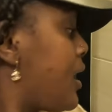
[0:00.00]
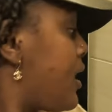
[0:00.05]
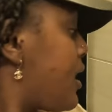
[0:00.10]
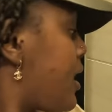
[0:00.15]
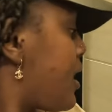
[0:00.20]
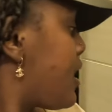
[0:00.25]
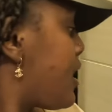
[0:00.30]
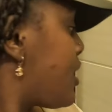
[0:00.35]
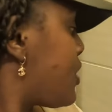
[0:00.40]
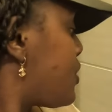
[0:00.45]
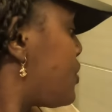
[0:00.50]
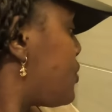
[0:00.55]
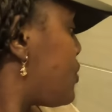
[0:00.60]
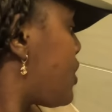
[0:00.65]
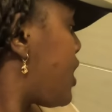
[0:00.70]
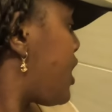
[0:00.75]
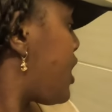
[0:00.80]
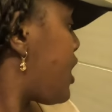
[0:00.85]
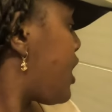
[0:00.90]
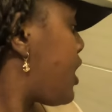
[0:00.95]

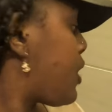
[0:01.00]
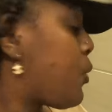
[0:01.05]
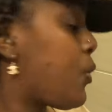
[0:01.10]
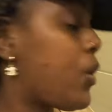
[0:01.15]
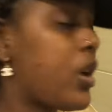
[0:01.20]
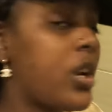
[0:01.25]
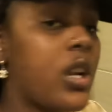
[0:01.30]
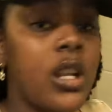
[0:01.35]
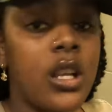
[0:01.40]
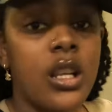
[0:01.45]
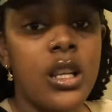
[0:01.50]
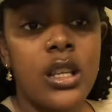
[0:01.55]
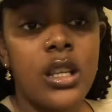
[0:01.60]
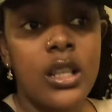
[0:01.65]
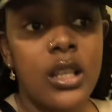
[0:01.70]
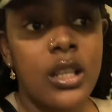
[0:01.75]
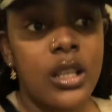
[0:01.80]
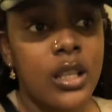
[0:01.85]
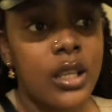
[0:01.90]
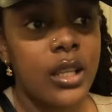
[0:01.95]
Now I
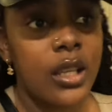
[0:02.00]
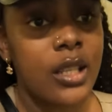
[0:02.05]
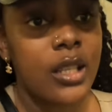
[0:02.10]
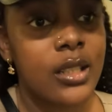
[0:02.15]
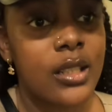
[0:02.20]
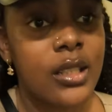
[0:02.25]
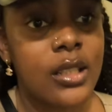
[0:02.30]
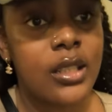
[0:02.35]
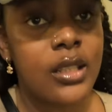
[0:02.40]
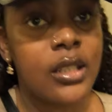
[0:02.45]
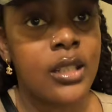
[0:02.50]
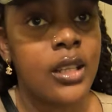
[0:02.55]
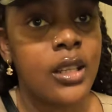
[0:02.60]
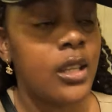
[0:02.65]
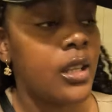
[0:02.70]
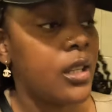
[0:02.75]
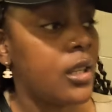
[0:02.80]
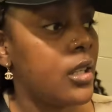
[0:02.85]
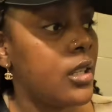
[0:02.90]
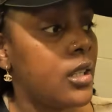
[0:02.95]
wanna head
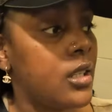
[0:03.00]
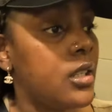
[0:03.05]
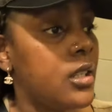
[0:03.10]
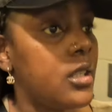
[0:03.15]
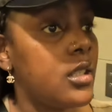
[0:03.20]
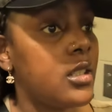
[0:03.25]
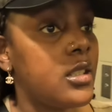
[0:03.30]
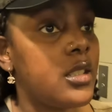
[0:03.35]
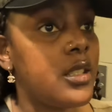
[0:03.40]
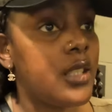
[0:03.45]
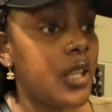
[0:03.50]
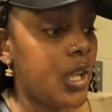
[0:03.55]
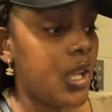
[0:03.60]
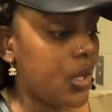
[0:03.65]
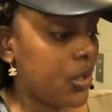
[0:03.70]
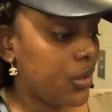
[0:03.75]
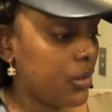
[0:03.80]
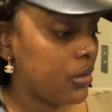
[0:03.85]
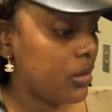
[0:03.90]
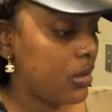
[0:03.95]

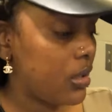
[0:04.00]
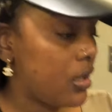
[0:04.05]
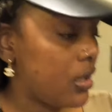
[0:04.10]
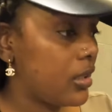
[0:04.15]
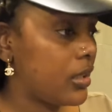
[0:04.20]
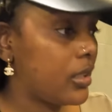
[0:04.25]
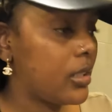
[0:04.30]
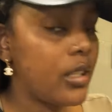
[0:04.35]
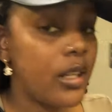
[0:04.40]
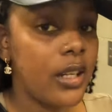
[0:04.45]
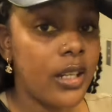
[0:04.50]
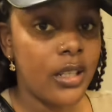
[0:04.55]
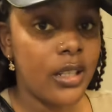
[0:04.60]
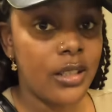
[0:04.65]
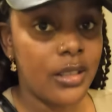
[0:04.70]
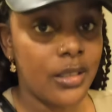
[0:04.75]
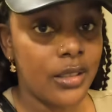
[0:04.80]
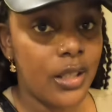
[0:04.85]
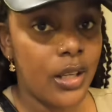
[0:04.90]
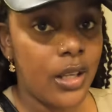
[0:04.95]
down here